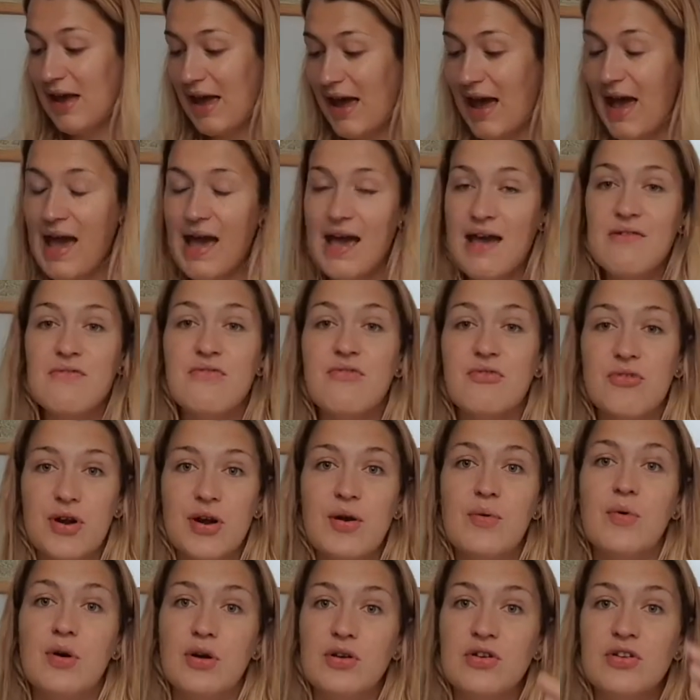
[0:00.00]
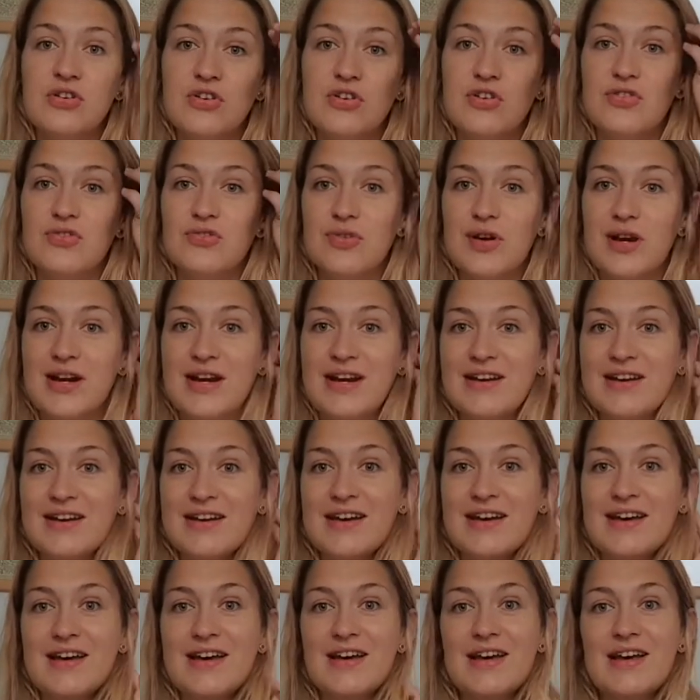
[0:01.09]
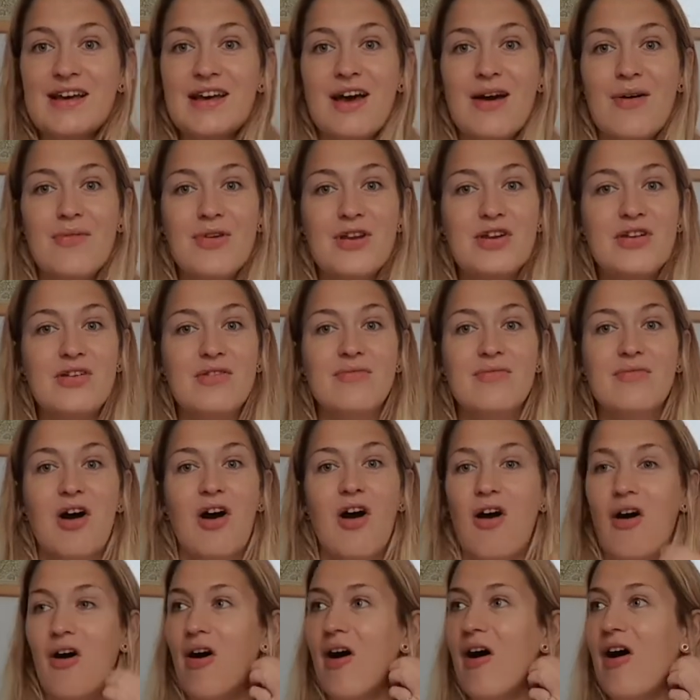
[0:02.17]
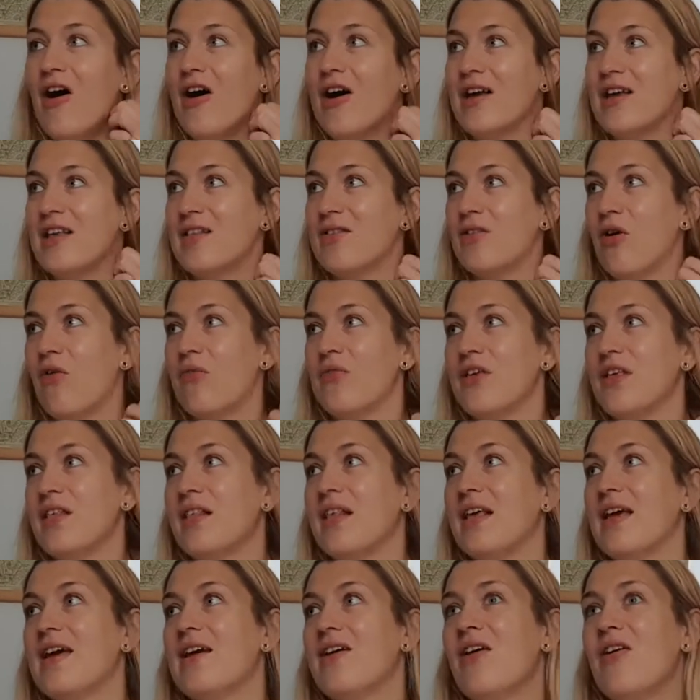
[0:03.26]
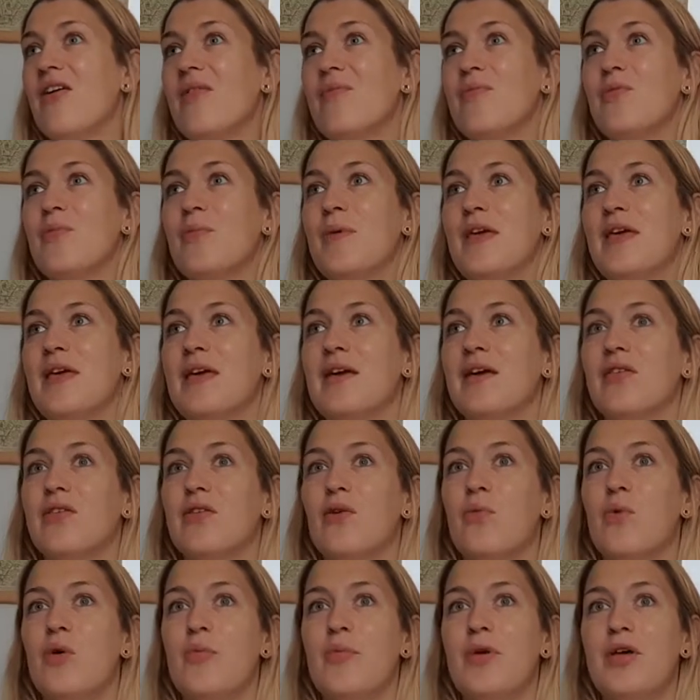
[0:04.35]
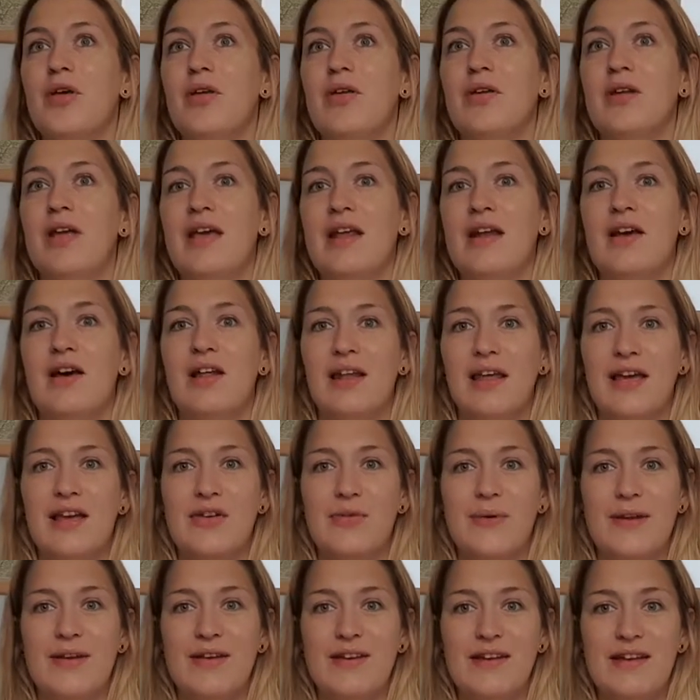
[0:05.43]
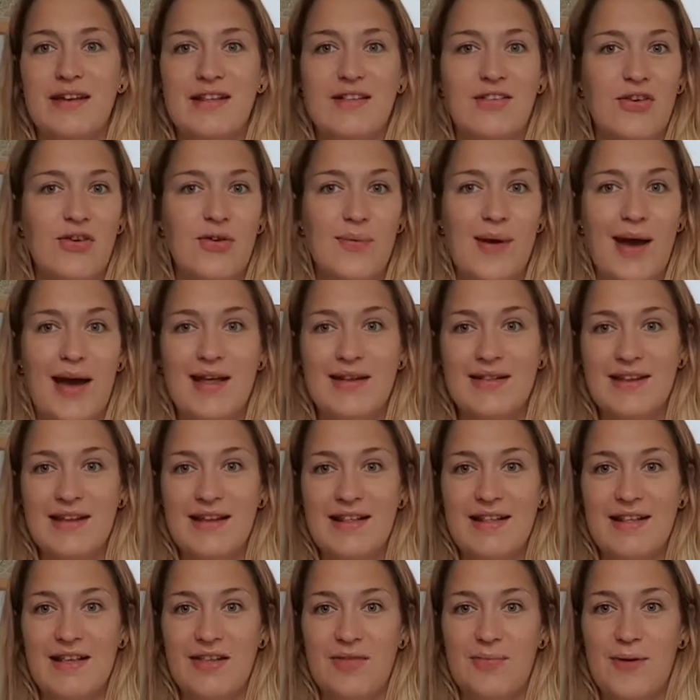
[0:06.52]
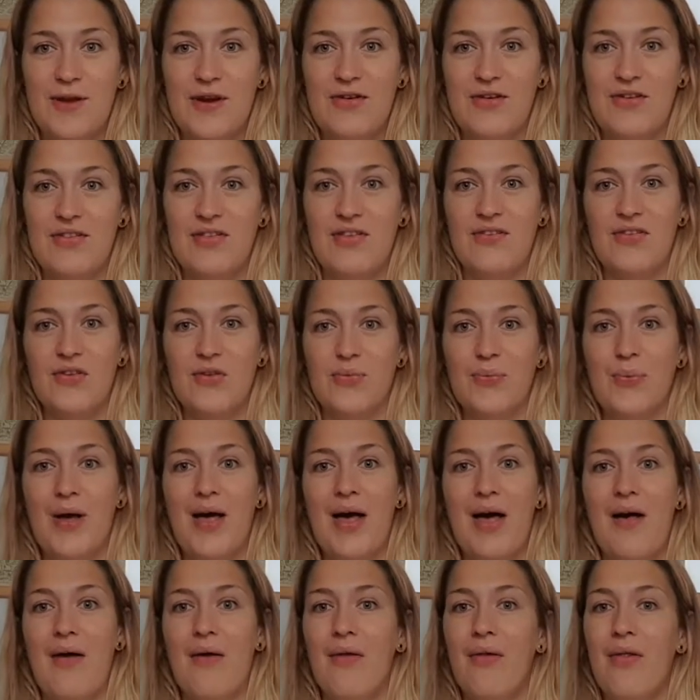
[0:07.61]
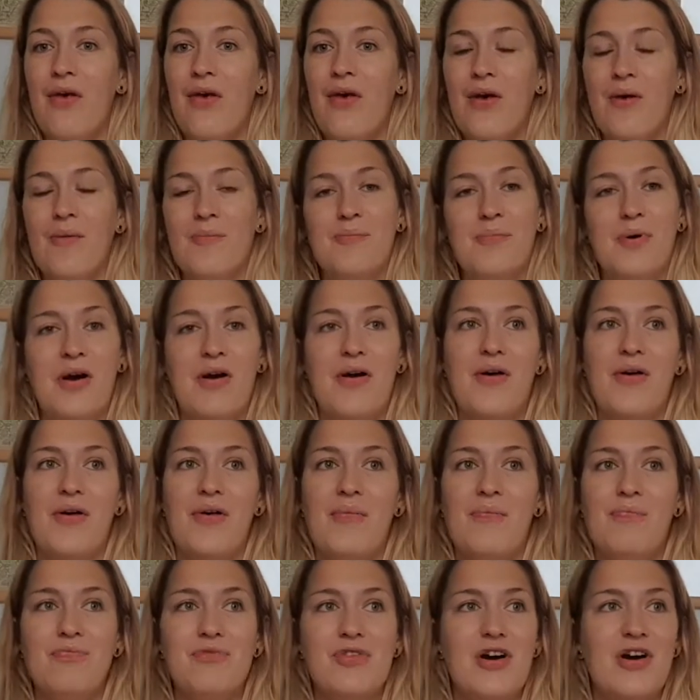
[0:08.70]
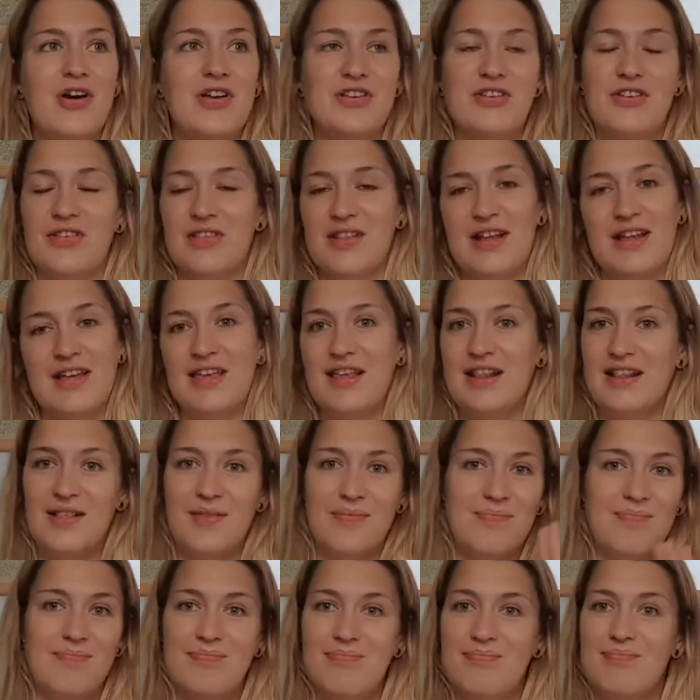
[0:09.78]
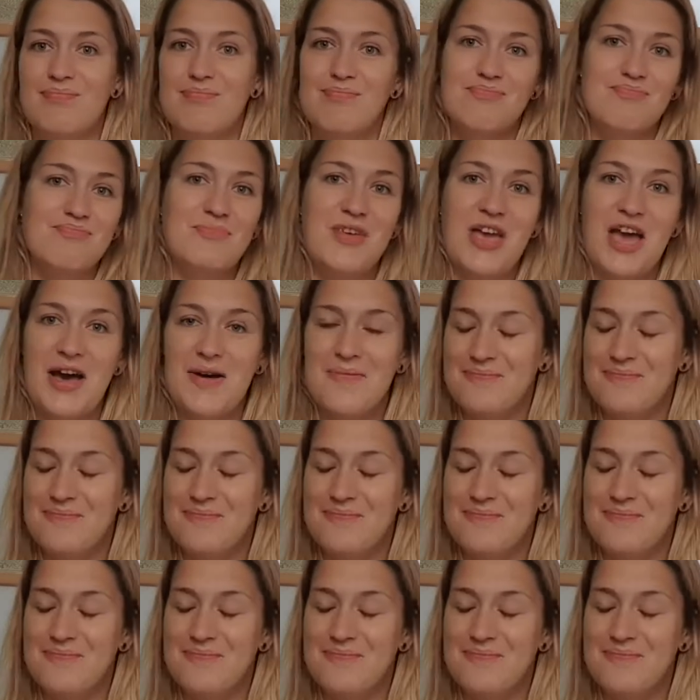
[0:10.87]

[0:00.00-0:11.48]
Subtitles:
Everyone should read it. I mean, I'm speaking as a woman in her late 20s who had these experiences as well, but I just think it's, yeah.